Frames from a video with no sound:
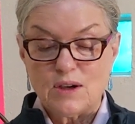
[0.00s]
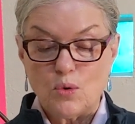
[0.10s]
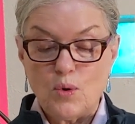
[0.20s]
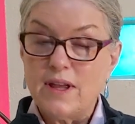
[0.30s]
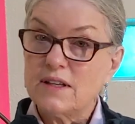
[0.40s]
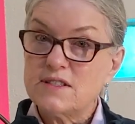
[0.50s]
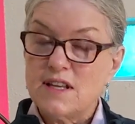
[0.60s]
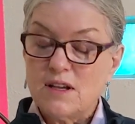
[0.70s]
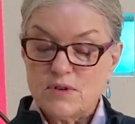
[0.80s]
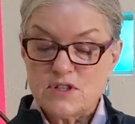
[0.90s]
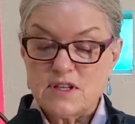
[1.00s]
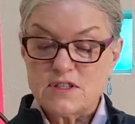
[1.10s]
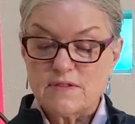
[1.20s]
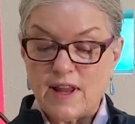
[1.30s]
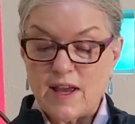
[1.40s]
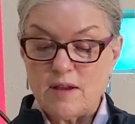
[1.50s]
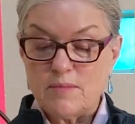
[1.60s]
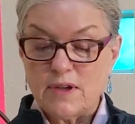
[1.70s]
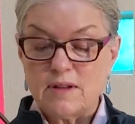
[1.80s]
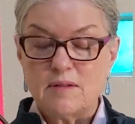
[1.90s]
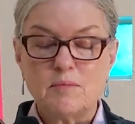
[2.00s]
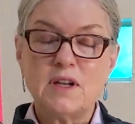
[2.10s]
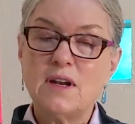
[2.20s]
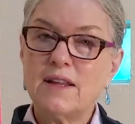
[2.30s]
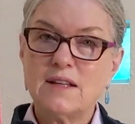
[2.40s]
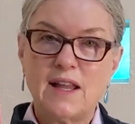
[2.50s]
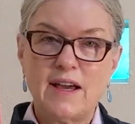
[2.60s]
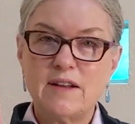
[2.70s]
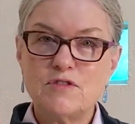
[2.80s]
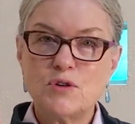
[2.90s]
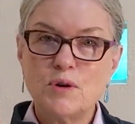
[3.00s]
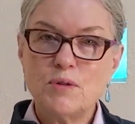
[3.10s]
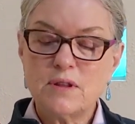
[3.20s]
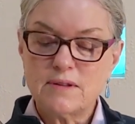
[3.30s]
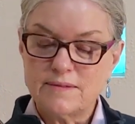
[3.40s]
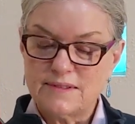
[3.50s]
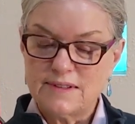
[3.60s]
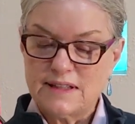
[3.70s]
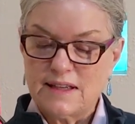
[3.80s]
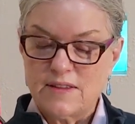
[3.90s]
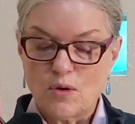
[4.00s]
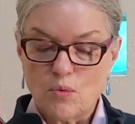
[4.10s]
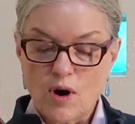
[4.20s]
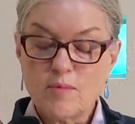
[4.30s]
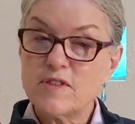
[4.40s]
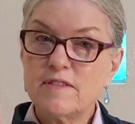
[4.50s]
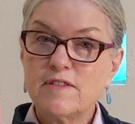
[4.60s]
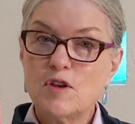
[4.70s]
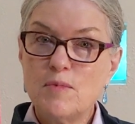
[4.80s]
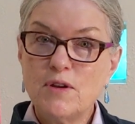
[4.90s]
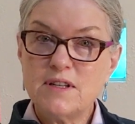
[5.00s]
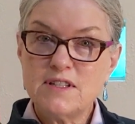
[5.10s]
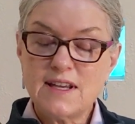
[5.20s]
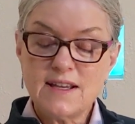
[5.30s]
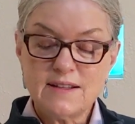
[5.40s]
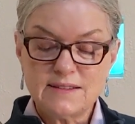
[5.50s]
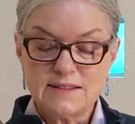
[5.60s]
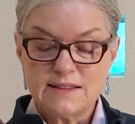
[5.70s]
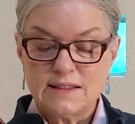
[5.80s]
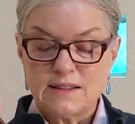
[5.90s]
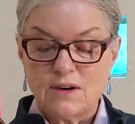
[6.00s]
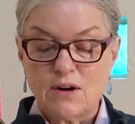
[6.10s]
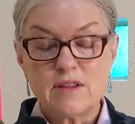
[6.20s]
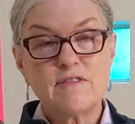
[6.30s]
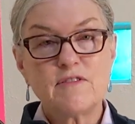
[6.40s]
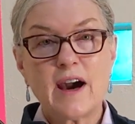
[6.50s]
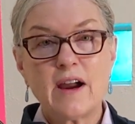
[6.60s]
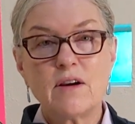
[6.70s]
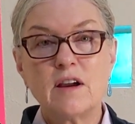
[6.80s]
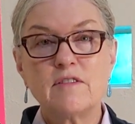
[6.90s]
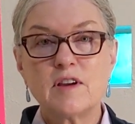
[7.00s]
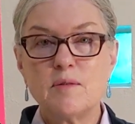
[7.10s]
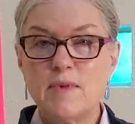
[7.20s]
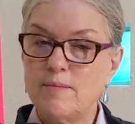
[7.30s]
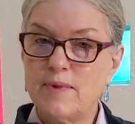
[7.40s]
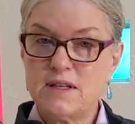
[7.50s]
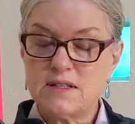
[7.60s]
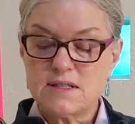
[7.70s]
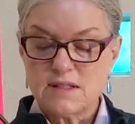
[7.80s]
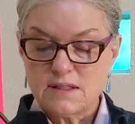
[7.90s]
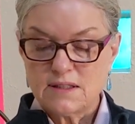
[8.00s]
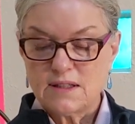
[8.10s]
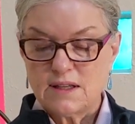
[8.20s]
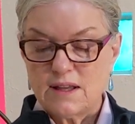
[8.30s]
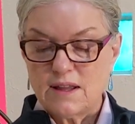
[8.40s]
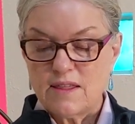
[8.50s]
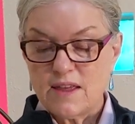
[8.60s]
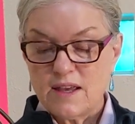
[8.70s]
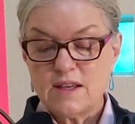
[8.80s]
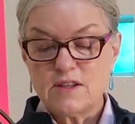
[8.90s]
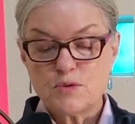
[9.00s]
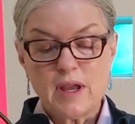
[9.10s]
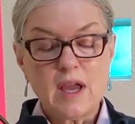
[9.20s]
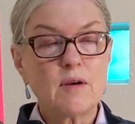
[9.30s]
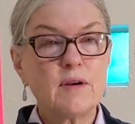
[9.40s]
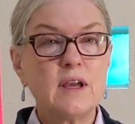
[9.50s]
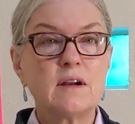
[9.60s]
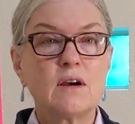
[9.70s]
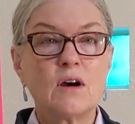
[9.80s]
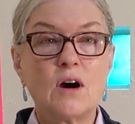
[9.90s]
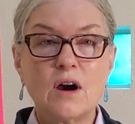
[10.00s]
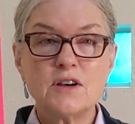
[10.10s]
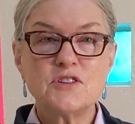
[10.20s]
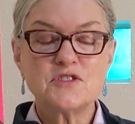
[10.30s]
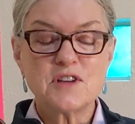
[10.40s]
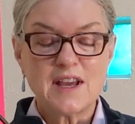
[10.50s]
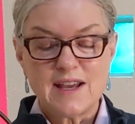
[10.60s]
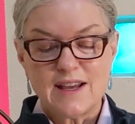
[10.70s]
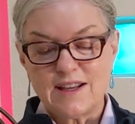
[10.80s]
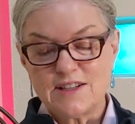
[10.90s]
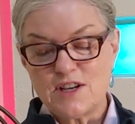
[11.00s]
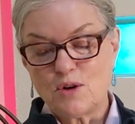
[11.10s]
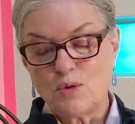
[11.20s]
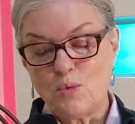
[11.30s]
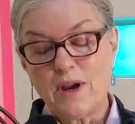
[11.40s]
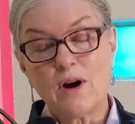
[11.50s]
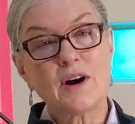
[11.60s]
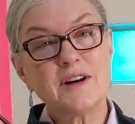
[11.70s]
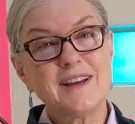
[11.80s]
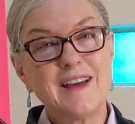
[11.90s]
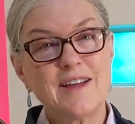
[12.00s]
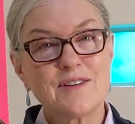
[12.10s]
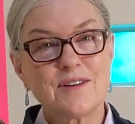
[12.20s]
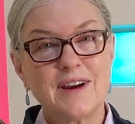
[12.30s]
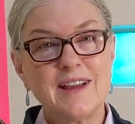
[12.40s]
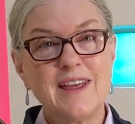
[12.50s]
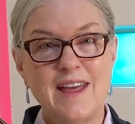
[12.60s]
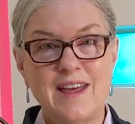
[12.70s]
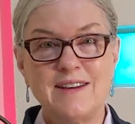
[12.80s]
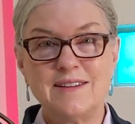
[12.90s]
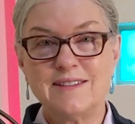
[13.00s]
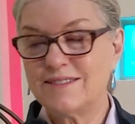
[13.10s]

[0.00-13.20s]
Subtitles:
We extinguish this flame, but not the light of truth, the warmth of community, or the fire of commitment. These we carry in our hearts until we are together again.